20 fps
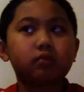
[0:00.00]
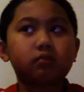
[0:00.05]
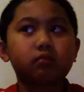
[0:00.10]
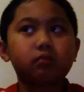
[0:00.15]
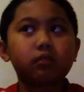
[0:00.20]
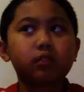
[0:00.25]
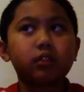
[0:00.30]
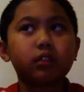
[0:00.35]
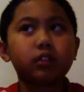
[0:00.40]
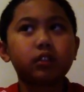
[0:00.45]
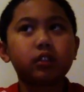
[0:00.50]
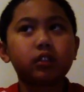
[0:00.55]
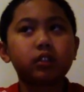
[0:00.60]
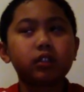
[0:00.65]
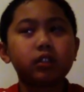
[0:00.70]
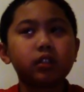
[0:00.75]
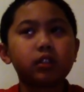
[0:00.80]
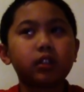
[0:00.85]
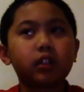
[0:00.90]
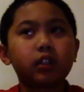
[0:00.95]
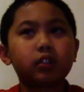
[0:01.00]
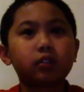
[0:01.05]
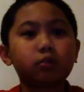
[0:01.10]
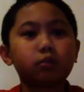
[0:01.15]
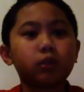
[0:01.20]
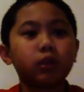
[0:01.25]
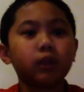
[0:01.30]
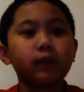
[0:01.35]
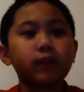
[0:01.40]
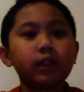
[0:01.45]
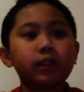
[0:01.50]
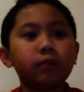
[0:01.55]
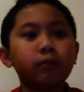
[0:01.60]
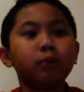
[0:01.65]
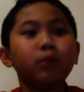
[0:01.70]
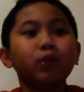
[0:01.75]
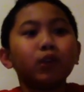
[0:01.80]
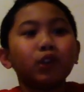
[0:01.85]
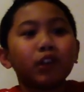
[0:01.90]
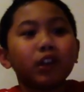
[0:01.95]
really it's 12 in the
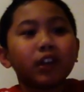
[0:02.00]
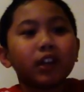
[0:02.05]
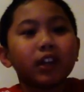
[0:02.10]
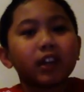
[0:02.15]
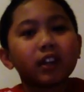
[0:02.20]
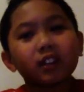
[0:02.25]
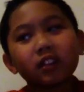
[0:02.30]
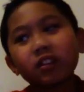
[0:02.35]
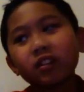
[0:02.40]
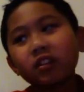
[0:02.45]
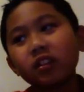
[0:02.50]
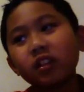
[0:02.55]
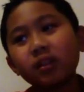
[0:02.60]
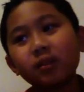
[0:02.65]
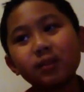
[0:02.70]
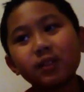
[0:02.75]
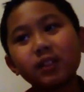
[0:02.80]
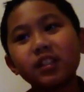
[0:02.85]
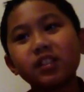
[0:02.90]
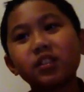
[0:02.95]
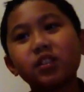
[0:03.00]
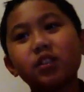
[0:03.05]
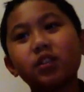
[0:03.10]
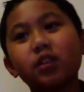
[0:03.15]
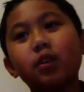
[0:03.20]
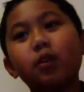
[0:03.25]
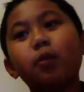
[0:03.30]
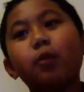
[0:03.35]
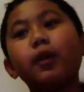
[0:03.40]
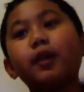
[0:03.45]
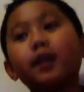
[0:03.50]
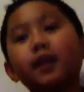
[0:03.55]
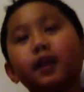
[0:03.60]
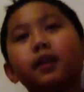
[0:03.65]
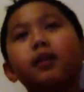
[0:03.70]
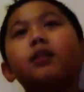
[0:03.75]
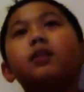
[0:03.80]
morning I'm still awake